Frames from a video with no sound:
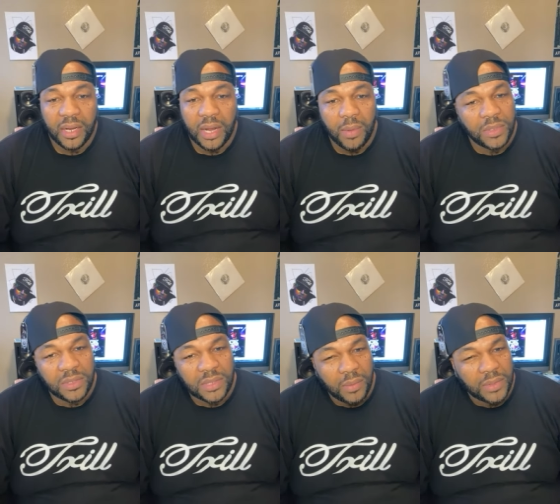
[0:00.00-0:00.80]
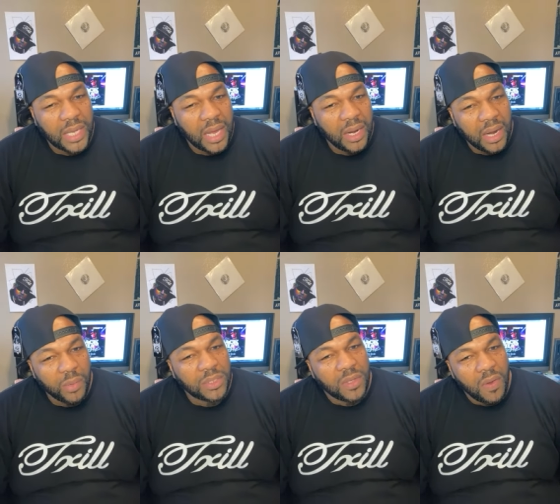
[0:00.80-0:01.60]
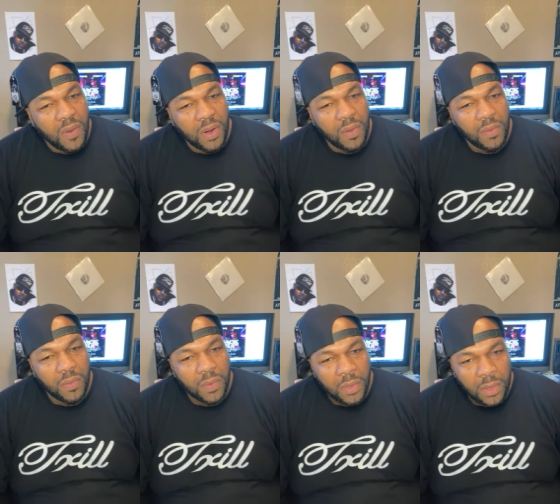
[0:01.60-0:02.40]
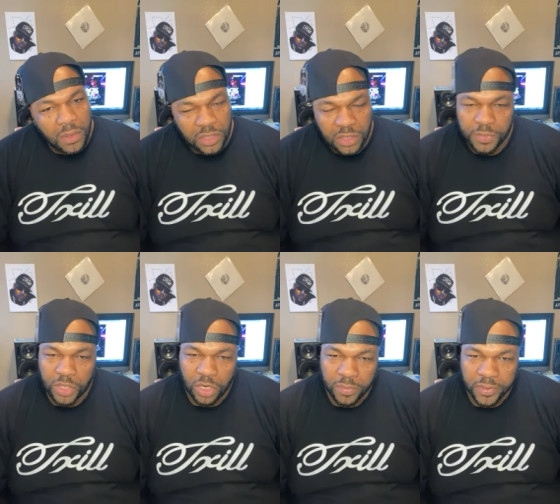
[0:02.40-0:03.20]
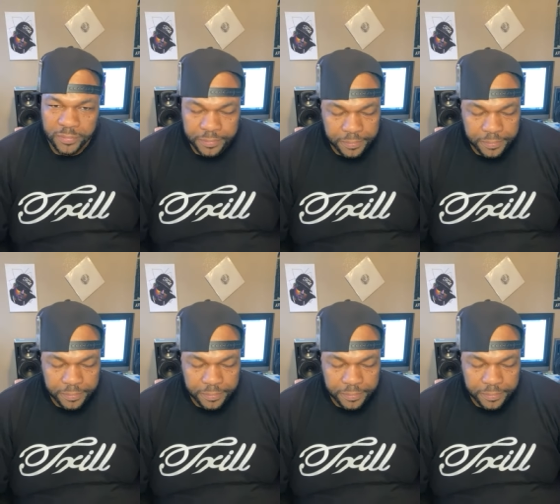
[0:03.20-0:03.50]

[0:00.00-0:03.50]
I was, I was kind of like, what's going on? Just observing.